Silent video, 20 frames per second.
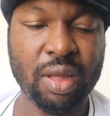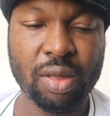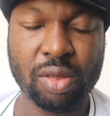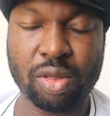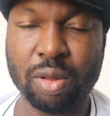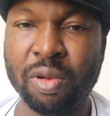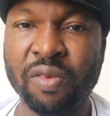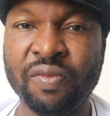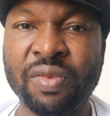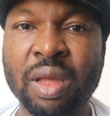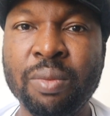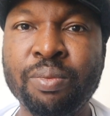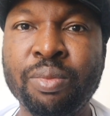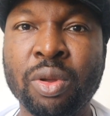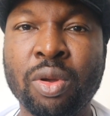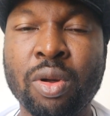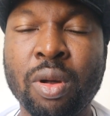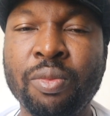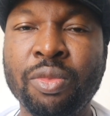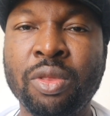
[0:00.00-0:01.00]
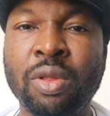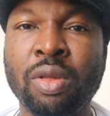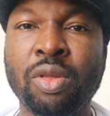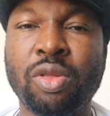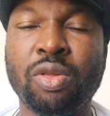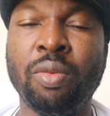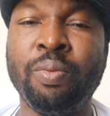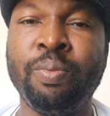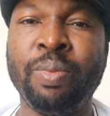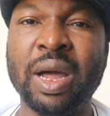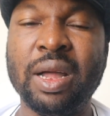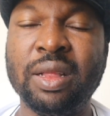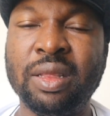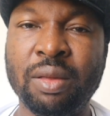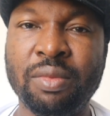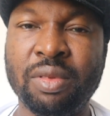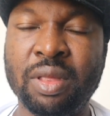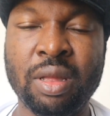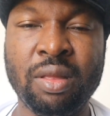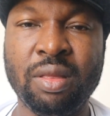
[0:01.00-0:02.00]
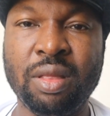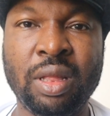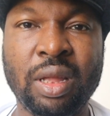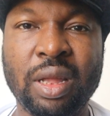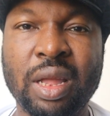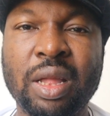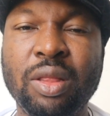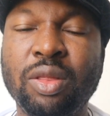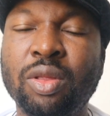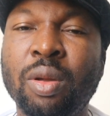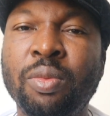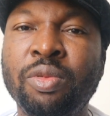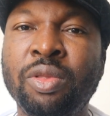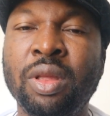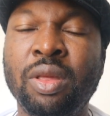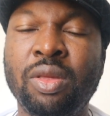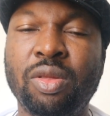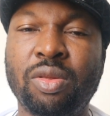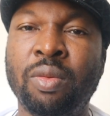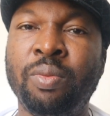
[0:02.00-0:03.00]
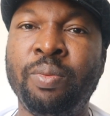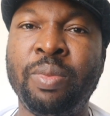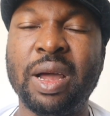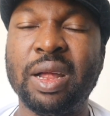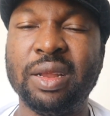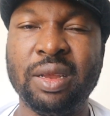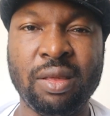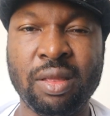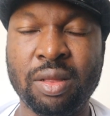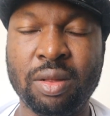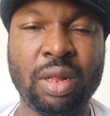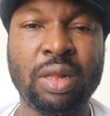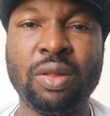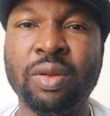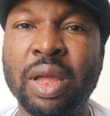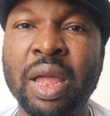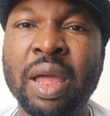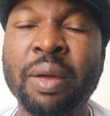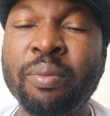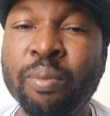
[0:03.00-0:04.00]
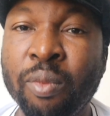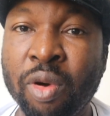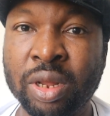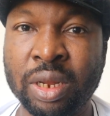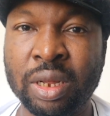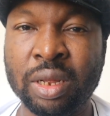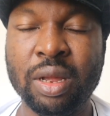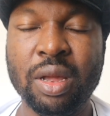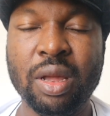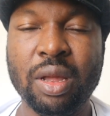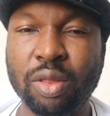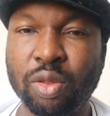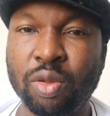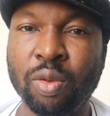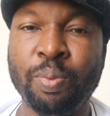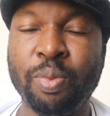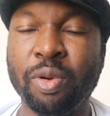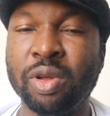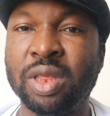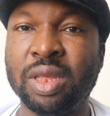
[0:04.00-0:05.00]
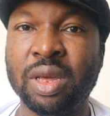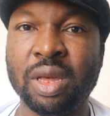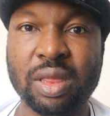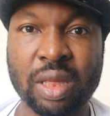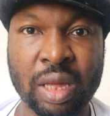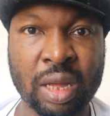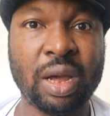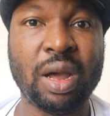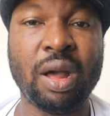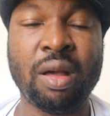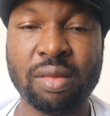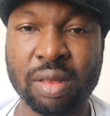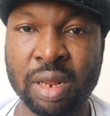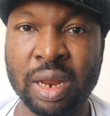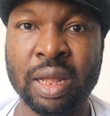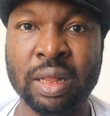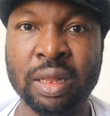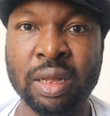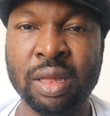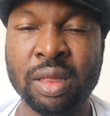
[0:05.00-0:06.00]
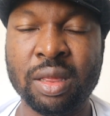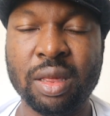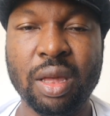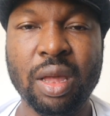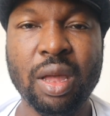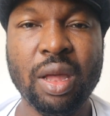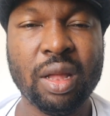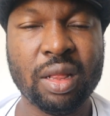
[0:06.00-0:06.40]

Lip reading: Some of them become doing some bad things. They end up doing some bad things in order to earn money to purchase a house like this.